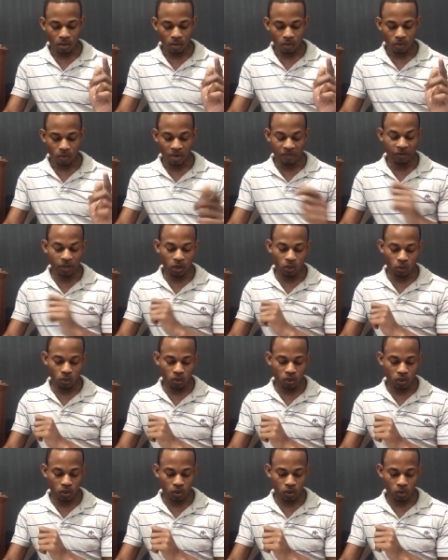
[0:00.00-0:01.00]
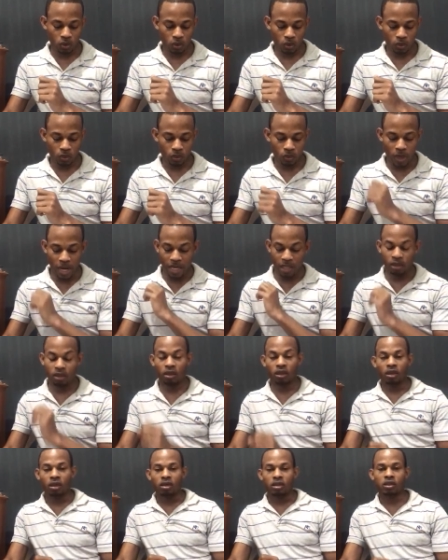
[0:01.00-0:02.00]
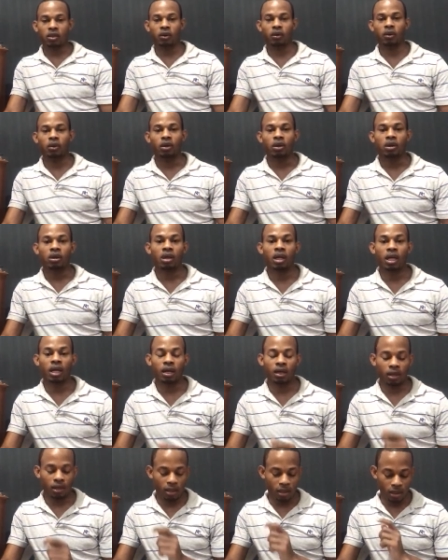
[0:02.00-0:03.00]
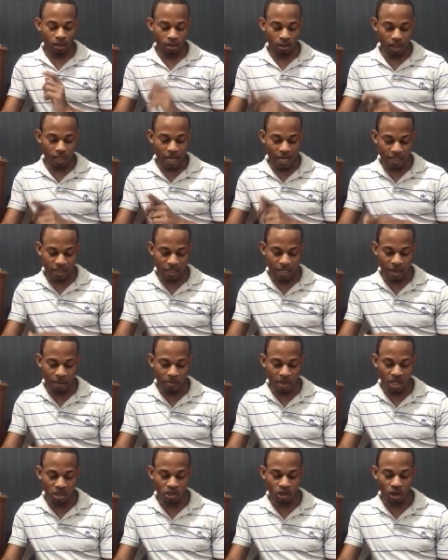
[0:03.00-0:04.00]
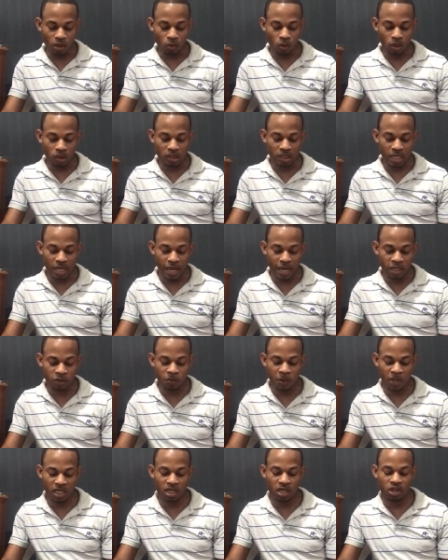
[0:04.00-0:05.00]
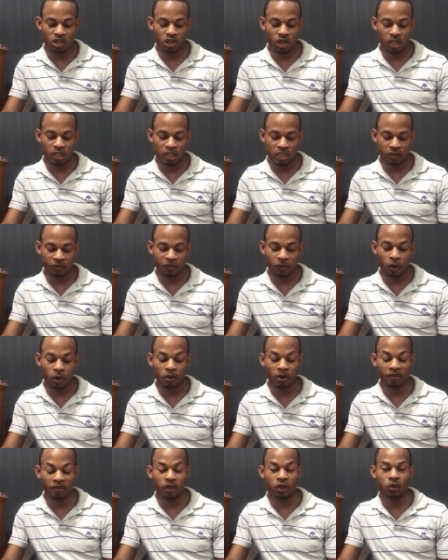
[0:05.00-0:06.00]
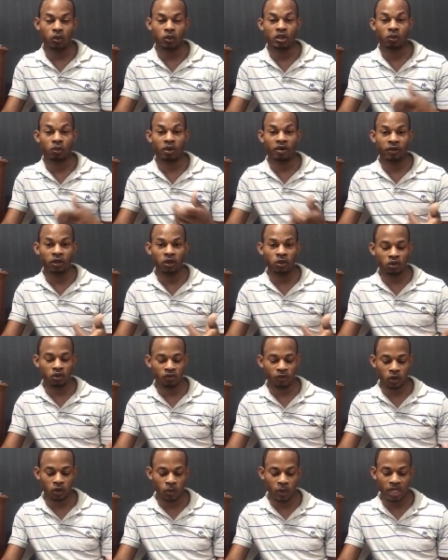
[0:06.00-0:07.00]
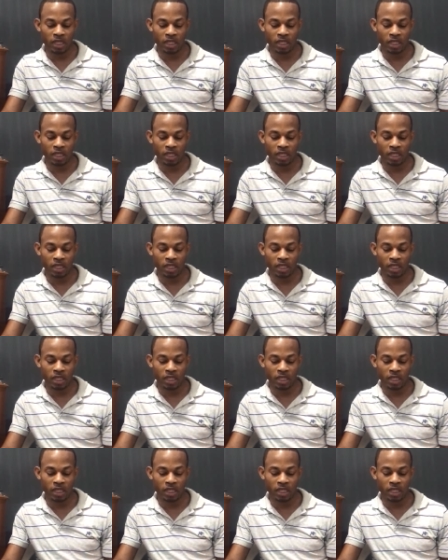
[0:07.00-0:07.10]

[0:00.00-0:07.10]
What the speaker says: Revenues, right. So the last thing I mentioned was the expectations for revenue. So revenues for